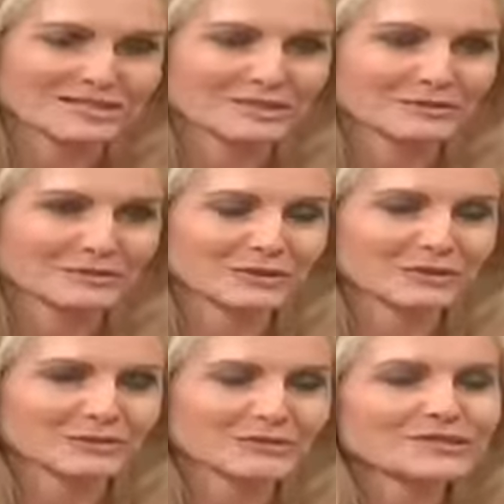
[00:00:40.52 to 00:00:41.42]
to start with
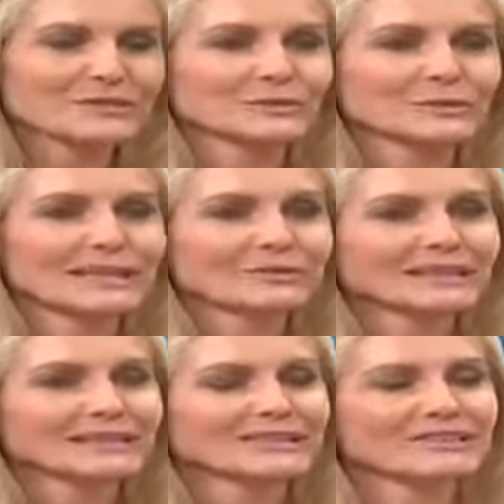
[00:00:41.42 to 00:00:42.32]
you. First of all, can
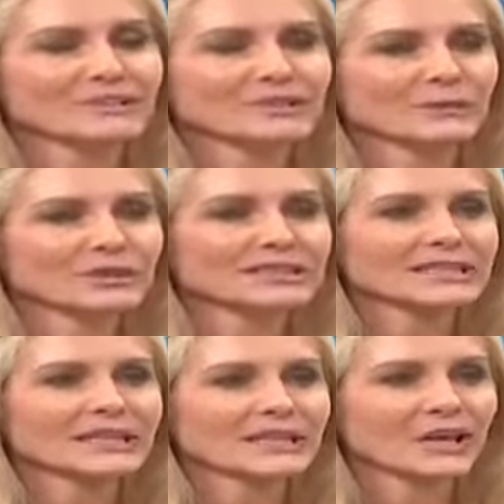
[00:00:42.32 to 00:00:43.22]
we just look at what
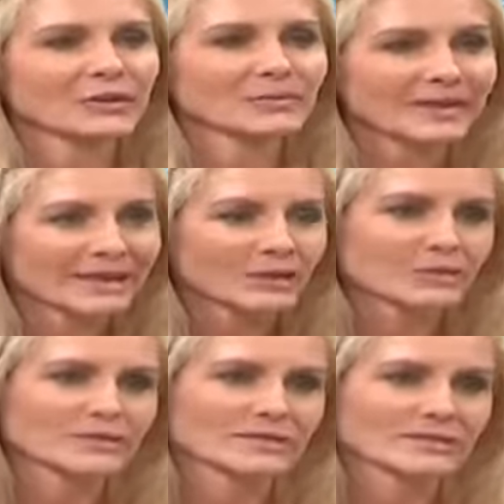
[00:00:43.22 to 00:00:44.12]
are the main
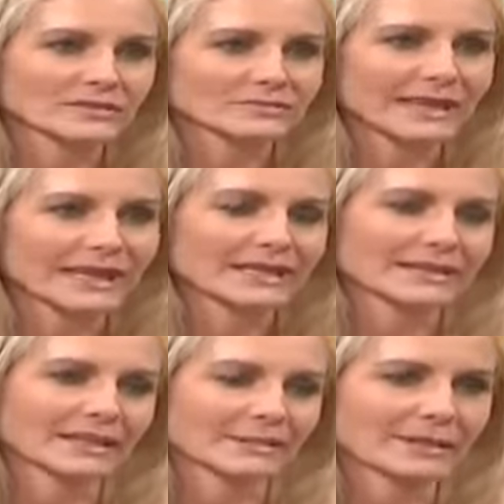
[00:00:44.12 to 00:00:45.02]
causes of back
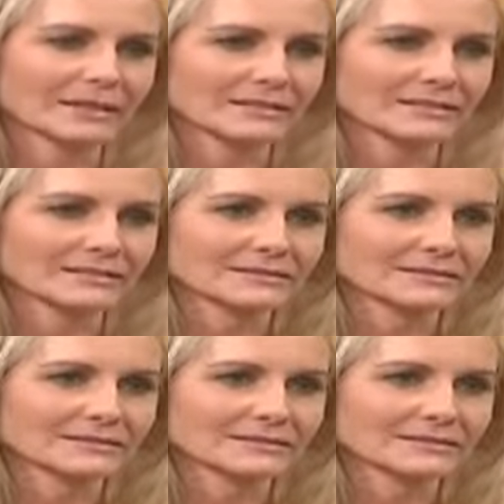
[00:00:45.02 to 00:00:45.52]
and neck pain?